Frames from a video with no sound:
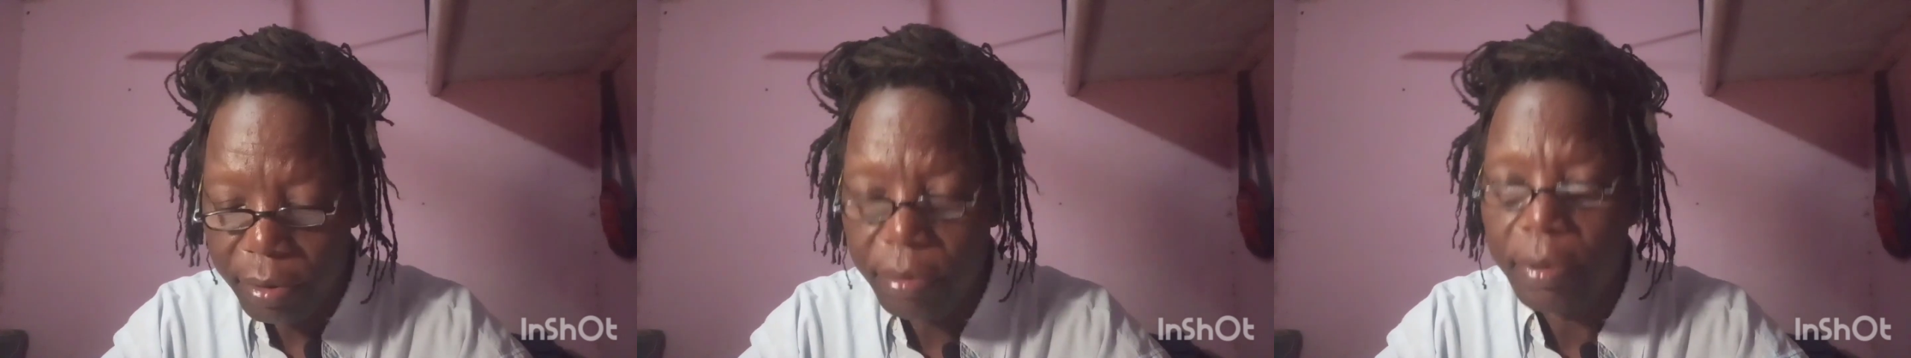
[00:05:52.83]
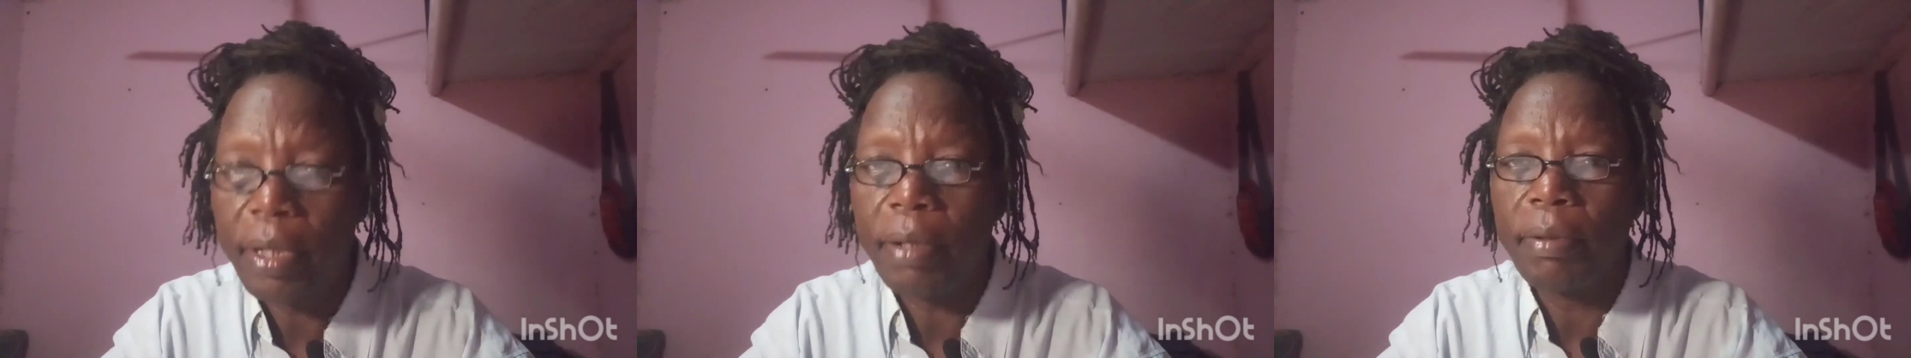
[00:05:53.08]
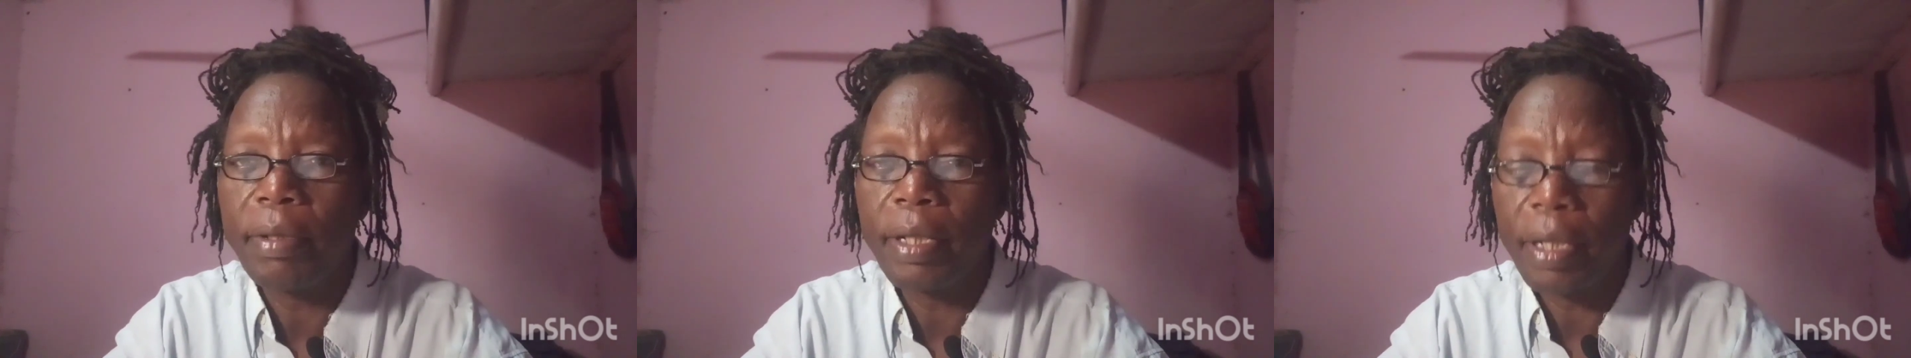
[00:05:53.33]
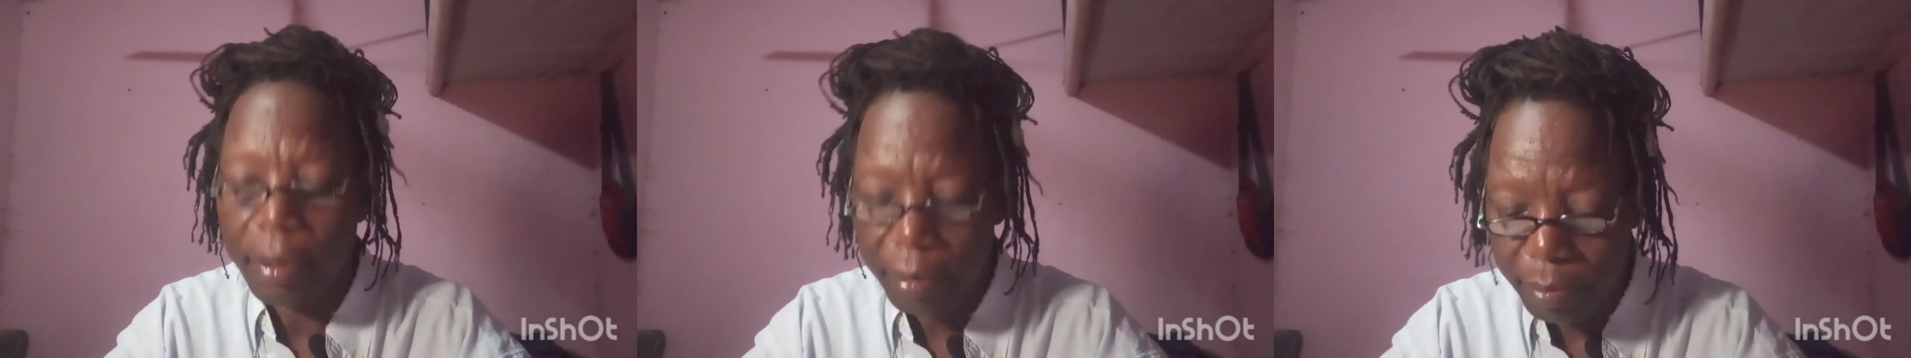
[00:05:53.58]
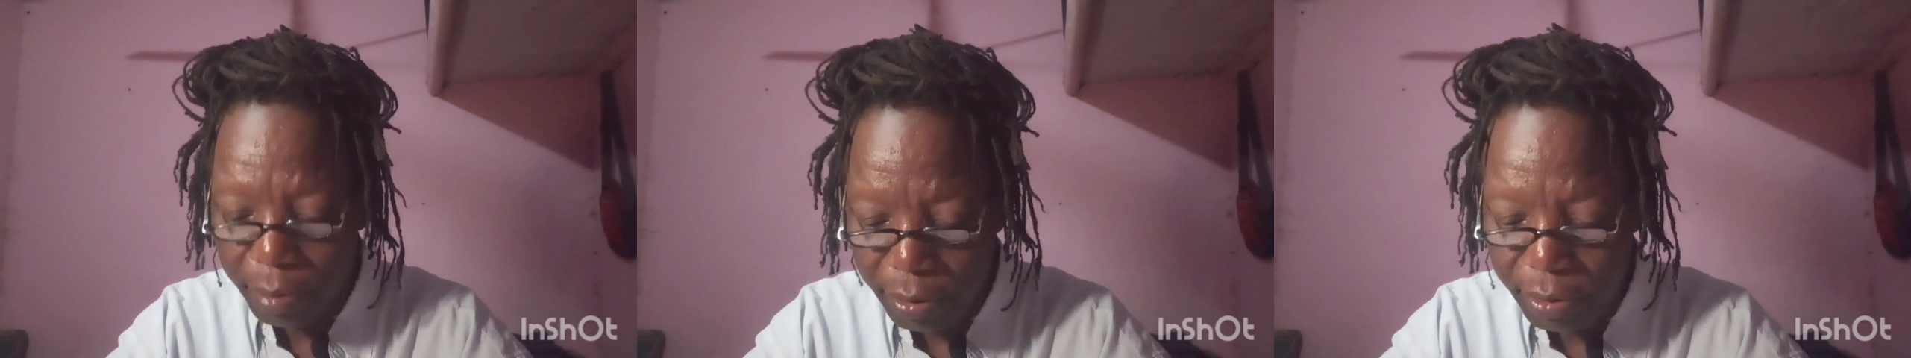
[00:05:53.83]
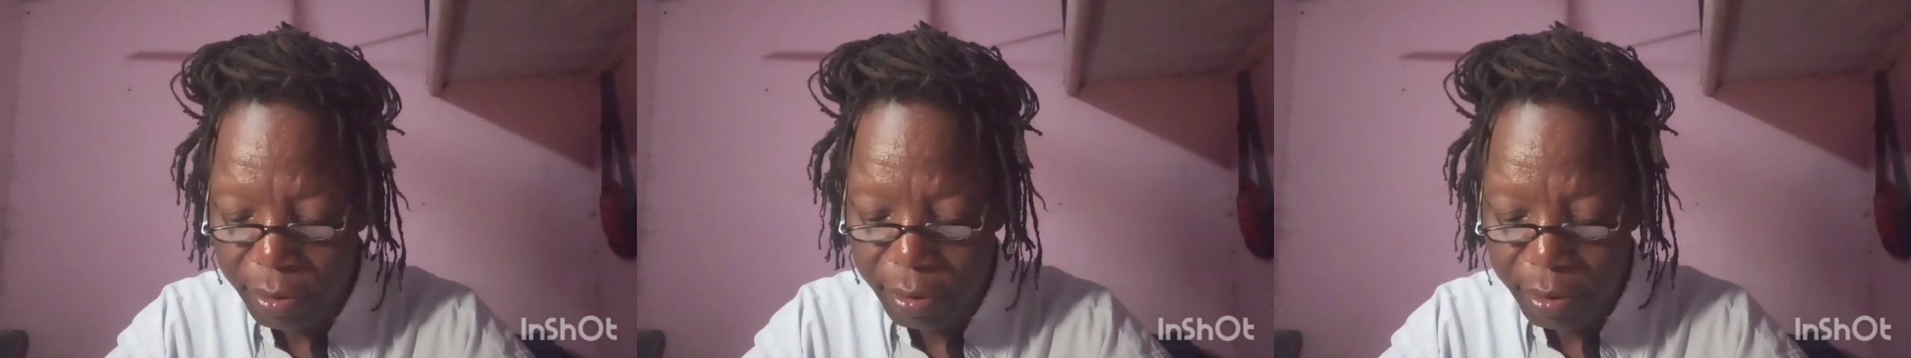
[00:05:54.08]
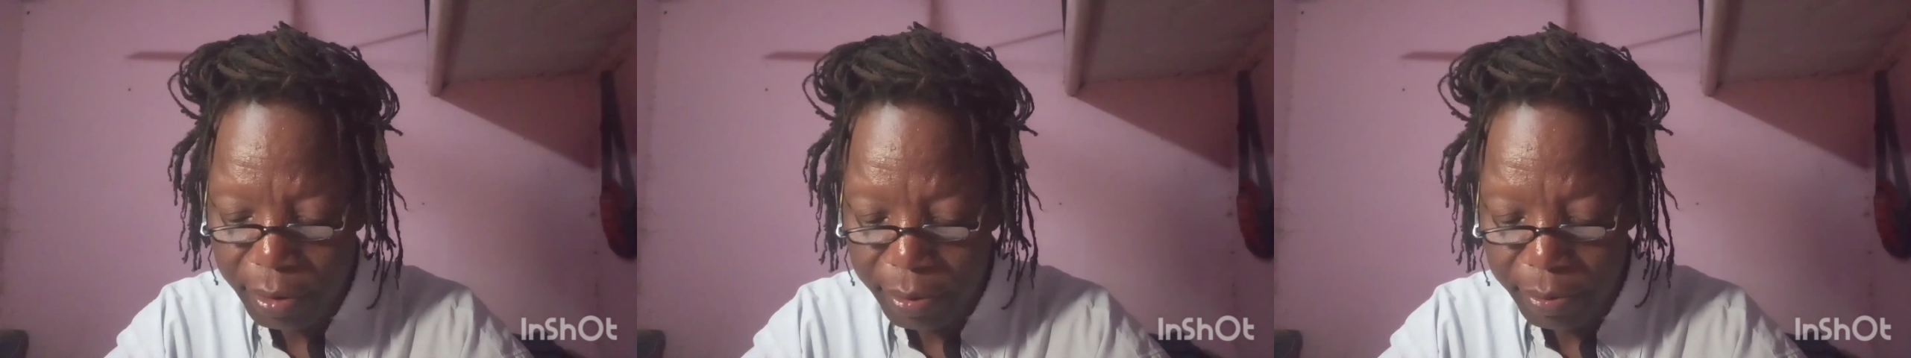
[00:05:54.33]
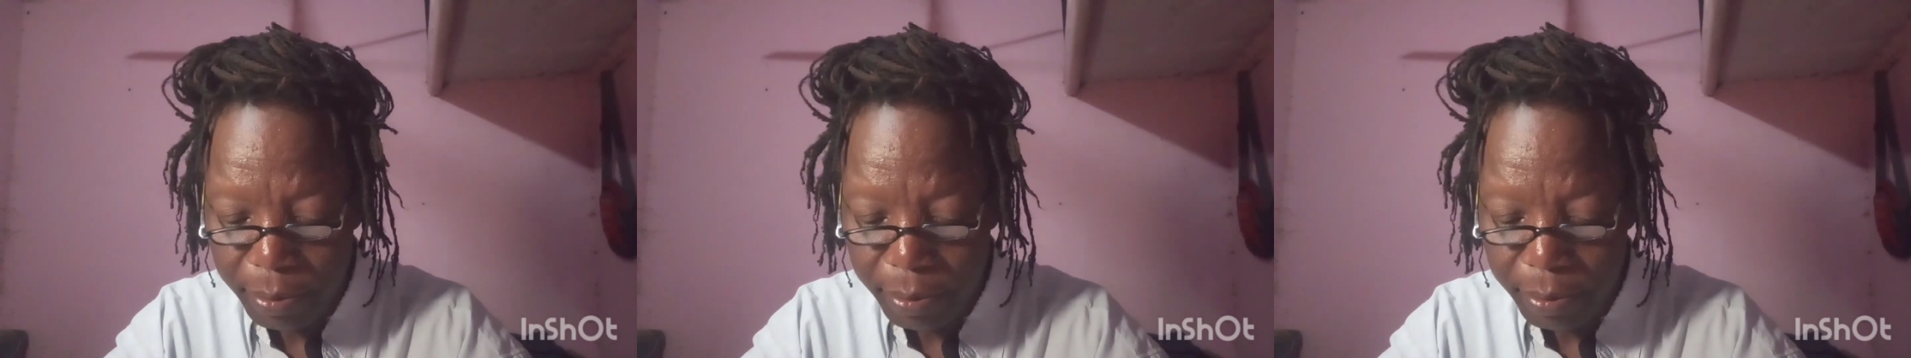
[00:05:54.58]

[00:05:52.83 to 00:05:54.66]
Today we're dealing with bosons.